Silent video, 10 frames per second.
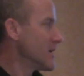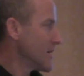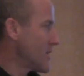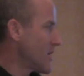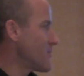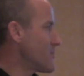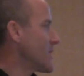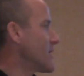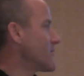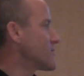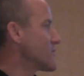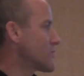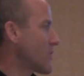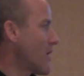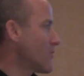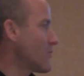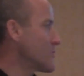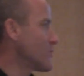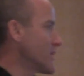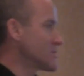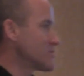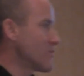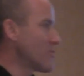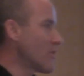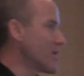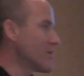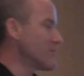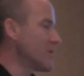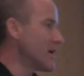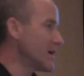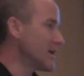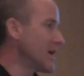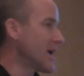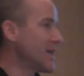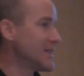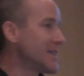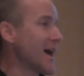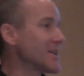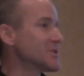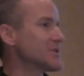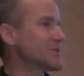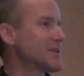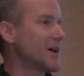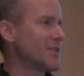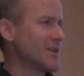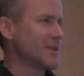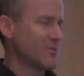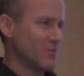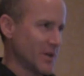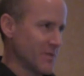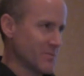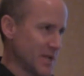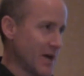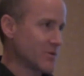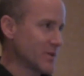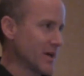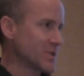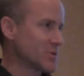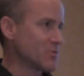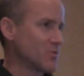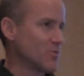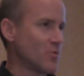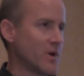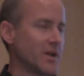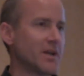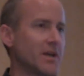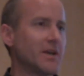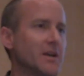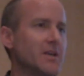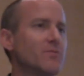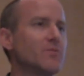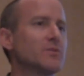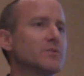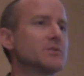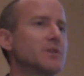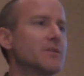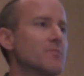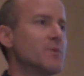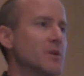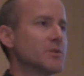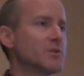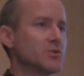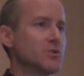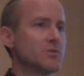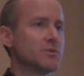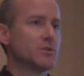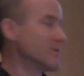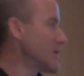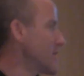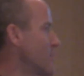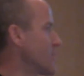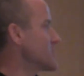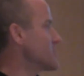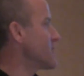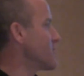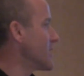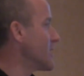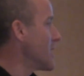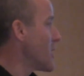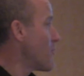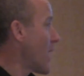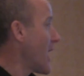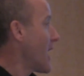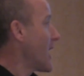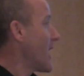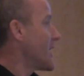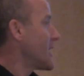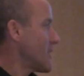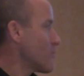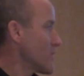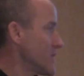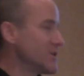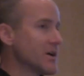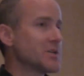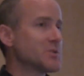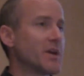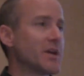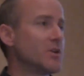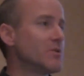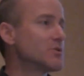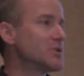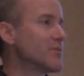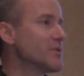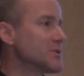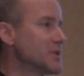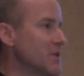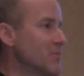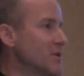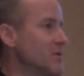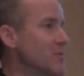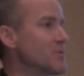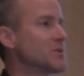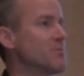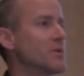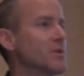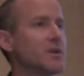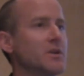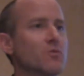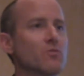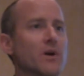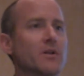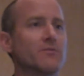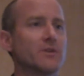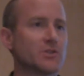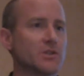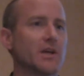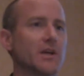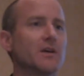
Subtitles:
I've taught with Blaise before, and that's, I think when it comes down to it, that's what he feels that the minimalist shoes do. And I don't want to speak for you, but it really does make a huge difference in people's ability to run efficiently.